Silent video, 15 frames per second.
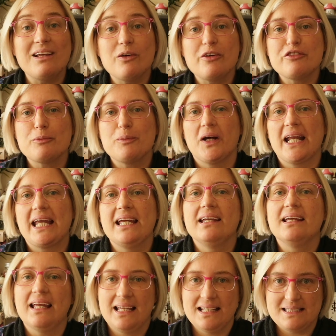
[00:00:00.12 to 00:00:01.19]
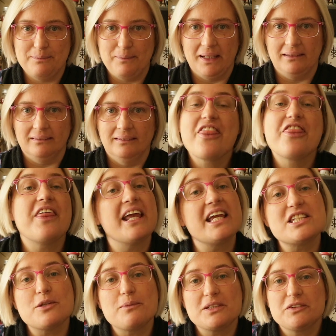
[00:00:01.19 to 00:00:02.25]
Hello everybody, it's Mel. Thank you
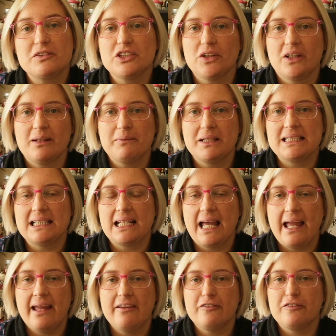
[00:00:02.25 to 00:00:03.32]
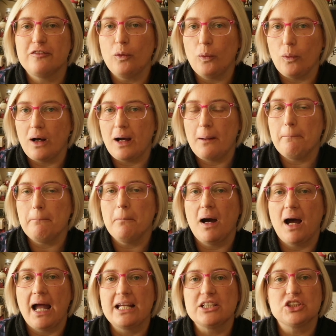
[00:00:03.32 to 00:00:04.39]
so much for joining me today for
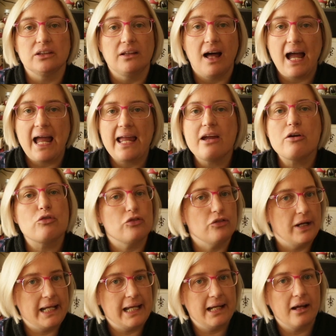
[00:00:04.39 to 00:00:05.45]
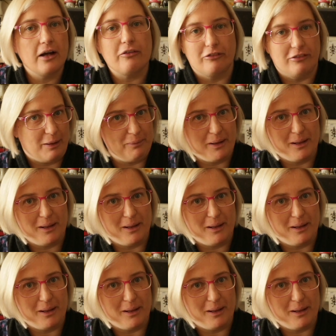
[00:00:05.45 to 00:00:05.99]
my July reading wrap